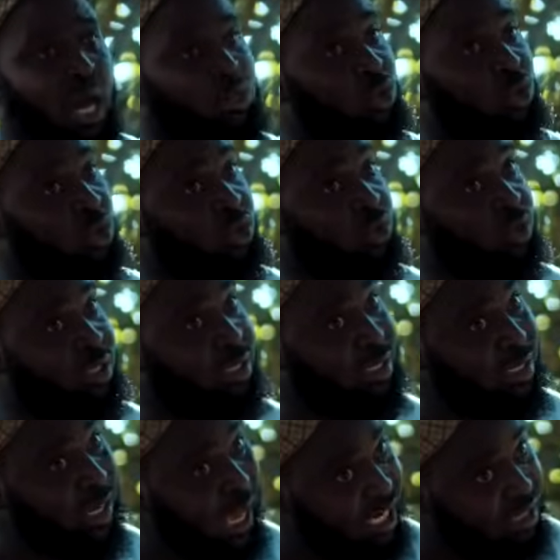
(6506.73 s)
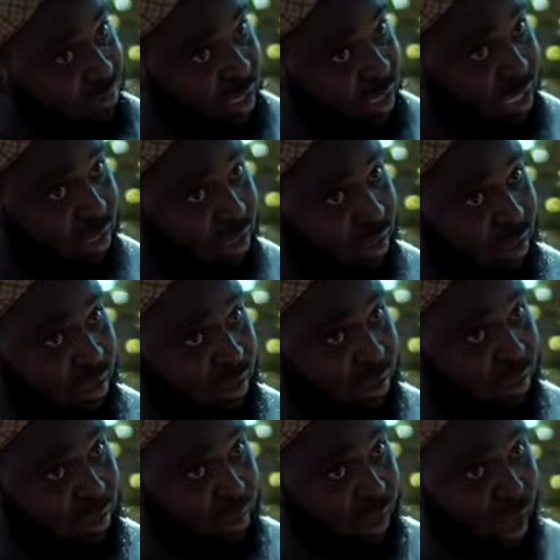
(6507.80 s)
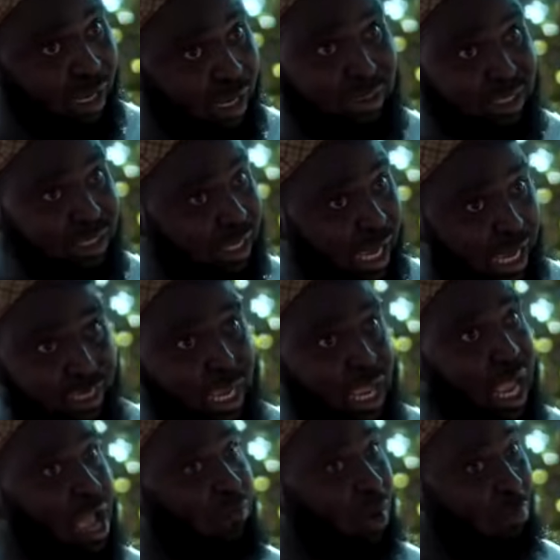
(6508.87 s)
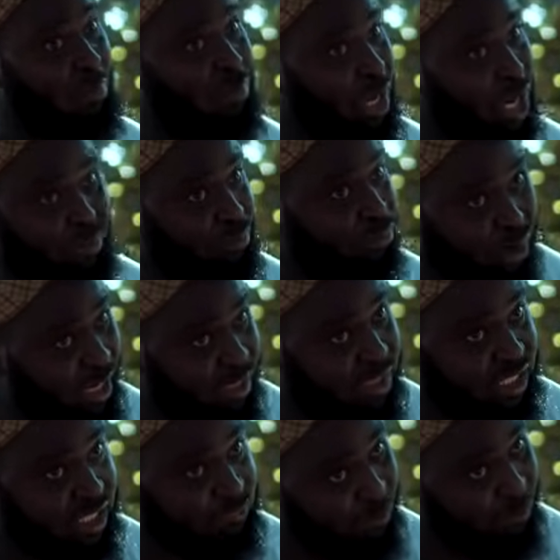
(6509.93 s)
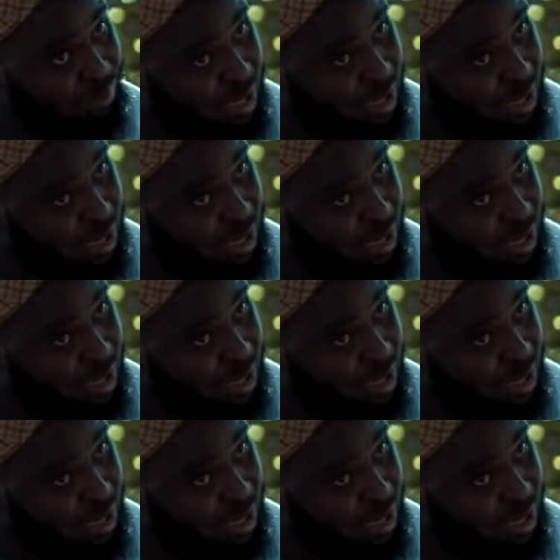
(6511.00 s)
Adugo, you denied me and denied ever being pregnant for